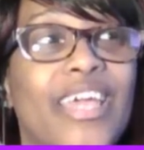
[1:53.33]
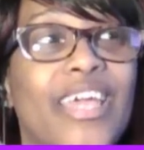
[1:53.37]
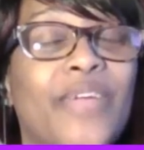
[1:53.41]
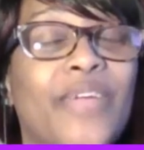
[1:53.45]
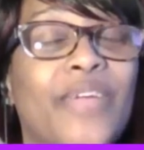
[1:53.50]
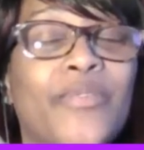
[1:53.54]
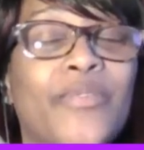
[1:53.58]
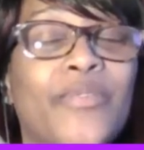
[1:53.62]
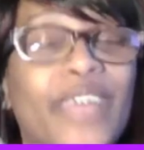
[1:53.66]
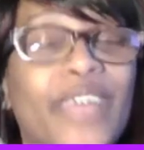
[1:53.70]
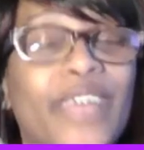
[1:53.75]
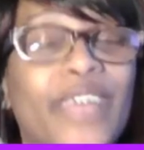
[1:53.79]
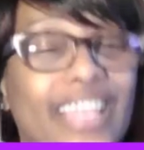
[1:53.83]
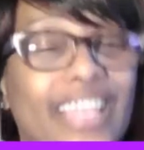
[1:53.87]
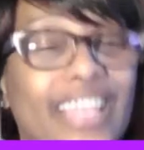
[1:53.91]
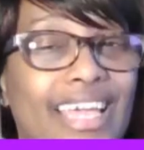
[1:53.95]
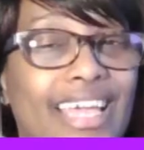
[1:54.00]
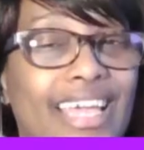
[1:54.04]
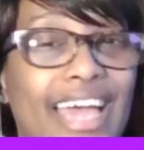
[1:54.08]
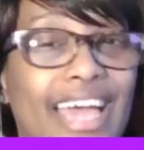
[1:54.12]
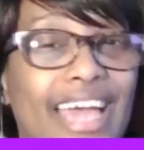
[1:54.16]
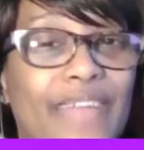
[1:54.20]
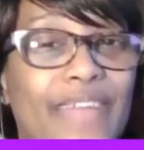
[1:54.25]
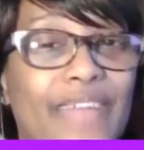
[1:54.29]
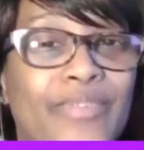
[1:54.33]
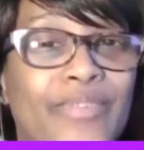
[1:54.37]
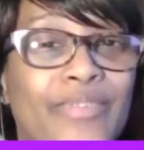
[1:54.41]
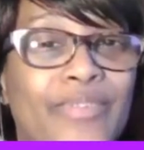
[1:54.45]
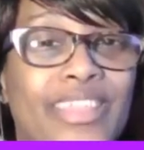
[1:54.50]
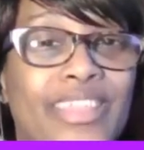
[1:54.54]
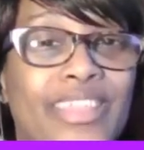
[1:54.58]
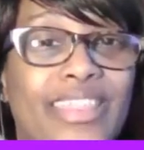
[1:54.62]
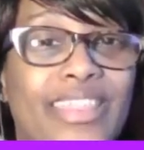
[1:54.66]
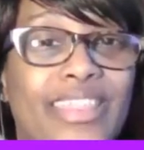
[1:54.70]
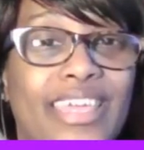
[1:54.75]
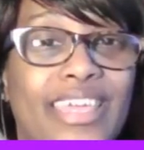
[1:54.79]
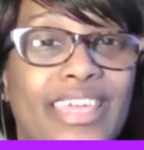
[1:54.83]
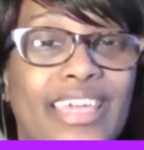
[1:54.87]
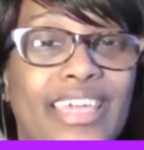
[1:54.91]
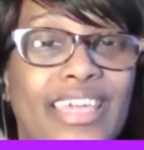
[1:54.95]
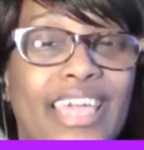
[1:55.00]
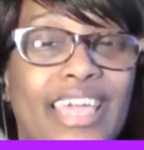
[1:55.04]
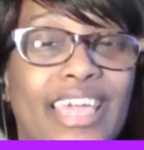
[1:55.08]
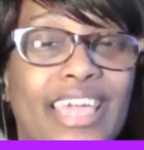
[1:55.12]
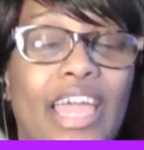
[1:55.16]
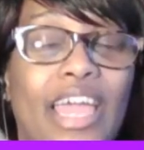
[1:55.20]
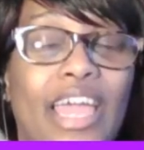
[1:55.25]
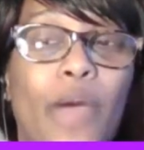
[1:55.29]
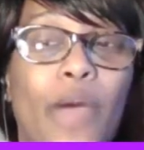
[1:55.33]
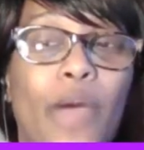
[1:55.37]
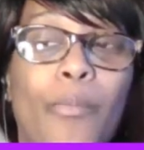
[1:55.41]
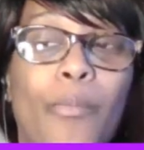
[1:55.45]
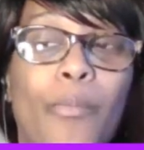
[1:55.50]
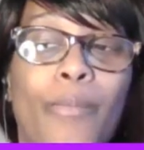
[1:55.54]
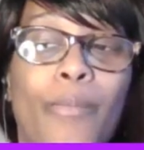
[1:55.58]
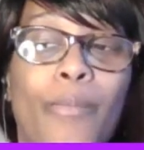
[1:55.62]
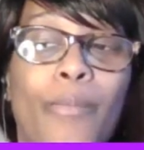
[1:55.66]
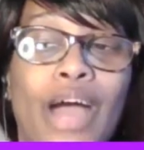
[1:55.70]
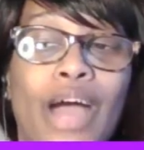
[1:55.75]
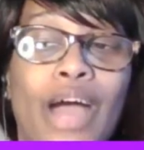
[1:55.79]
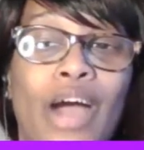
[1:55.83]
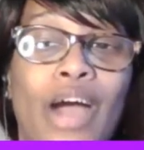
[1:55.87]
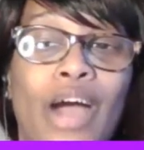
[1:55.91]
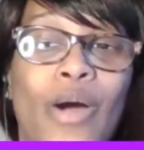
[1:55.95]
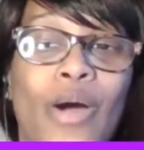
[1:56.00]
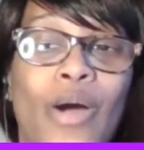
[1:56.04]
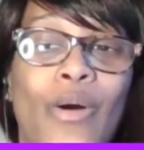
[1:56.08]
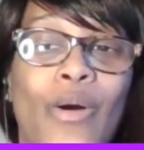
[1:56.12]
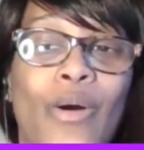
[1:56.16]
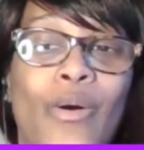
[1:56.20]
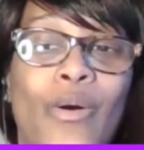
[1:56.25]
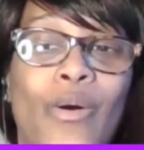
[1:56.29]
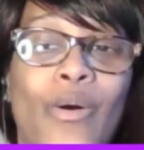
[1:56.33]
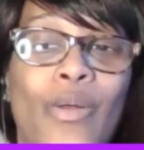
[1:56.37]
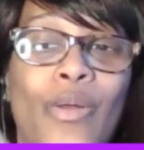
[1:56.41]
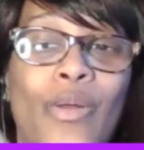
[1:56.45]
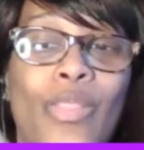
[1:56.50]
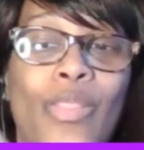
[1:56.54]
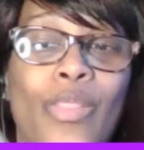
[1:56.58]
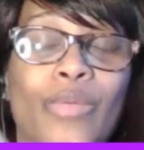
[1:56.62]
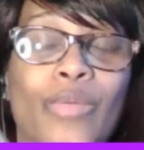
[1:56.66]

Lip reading: it really got me thinking about